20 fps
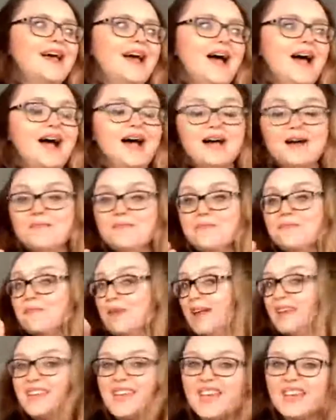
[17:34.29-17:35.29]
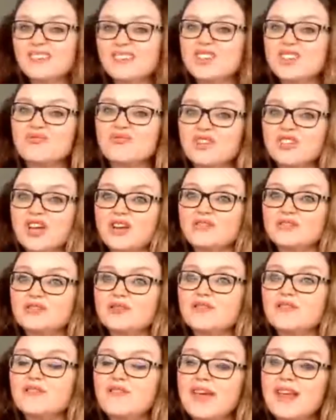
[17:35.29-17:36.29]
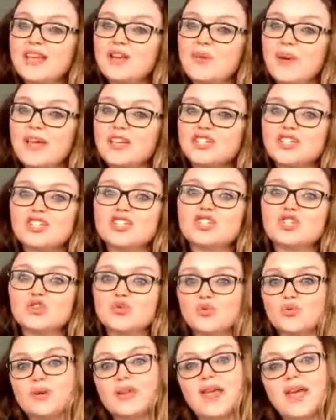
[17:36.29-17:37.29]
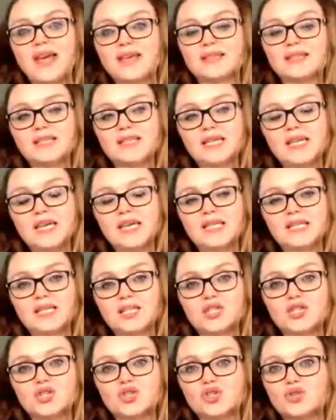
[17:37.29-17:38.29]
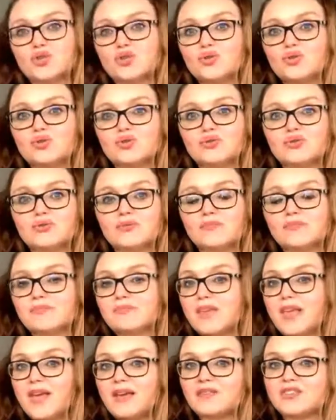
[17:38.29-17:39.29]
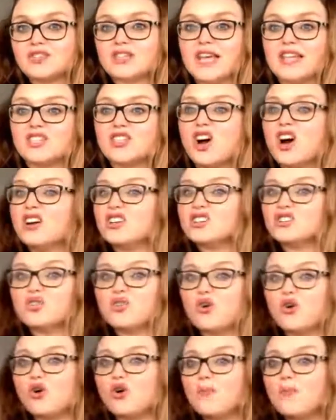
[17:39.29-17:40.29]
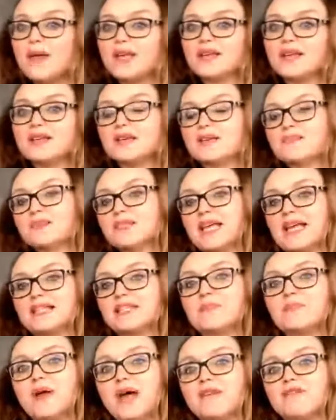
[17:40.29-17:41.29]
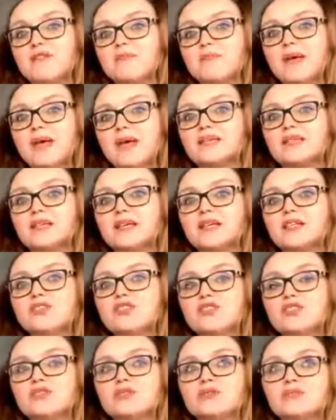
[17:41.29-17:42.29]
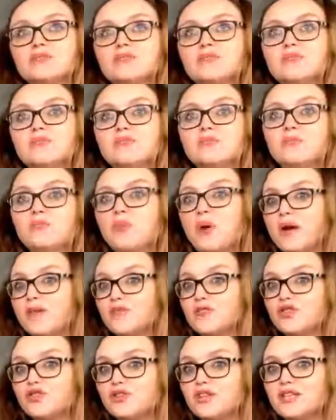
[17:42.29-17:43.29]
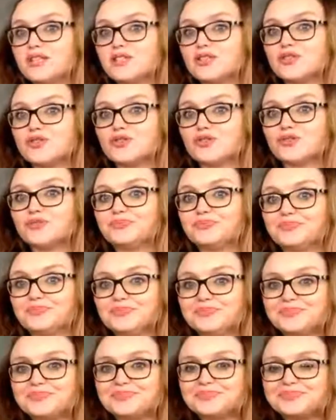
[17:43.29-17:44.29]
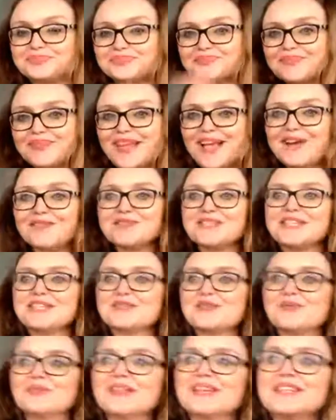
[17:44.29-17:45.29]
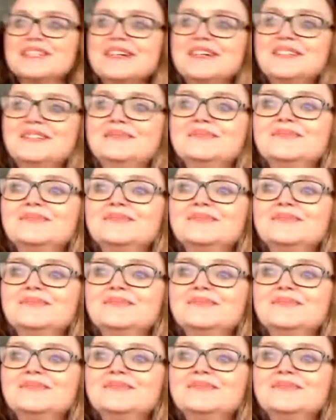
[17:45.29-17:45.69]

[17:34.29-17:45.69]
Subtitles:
And yeah, just reach out. So if you have any questions, don't hesitate to just get in touch, comment, send a private message, whatever you need to do. I'll see you all later.